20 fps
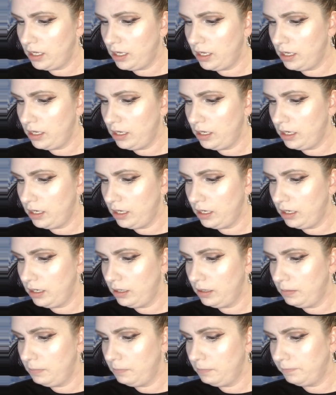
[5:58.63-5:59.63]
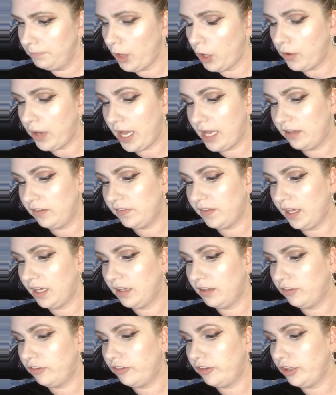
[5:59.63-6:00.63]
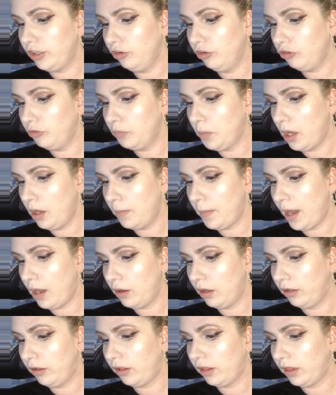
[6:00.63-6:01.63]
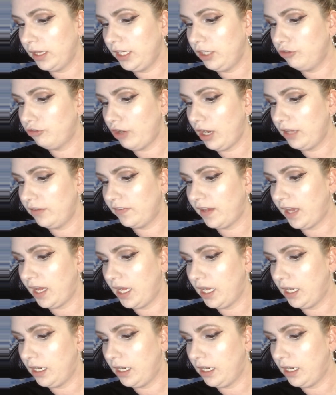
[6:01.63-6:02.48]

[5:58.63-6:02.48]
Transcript: Um, okay, it says, use small amount on clean, dry skin